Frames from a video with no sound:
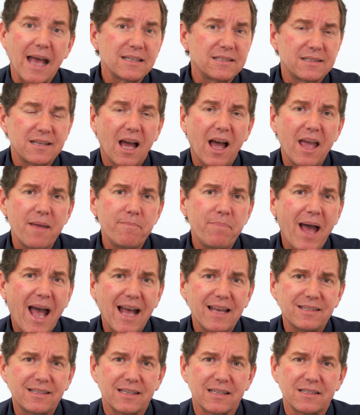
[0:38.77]
As time
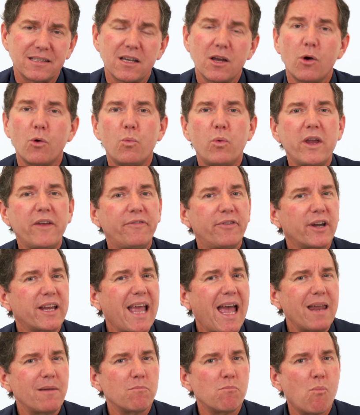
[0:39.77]
passes, we
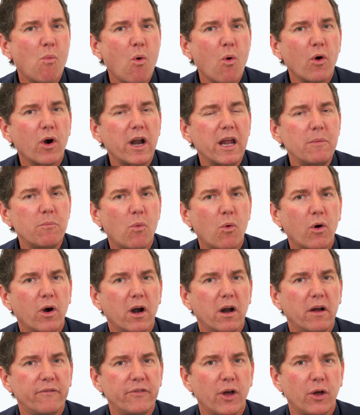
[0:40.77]
forget more and more
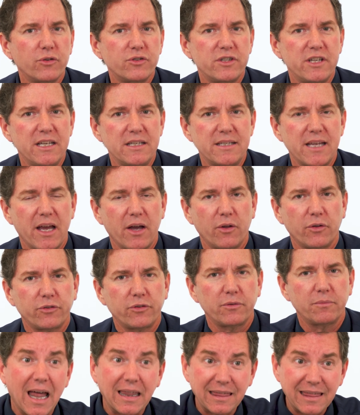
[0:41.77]
of those
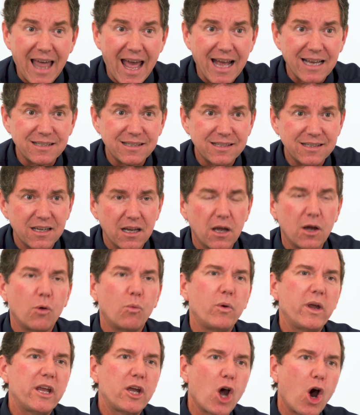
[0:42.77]
details, unless
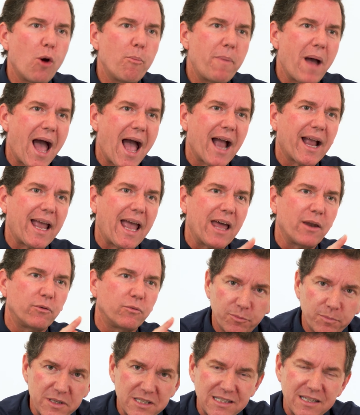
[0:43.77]
we go back
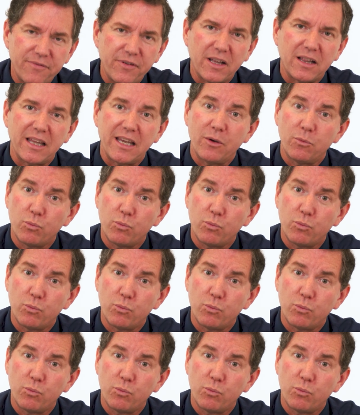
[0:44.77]
and specifically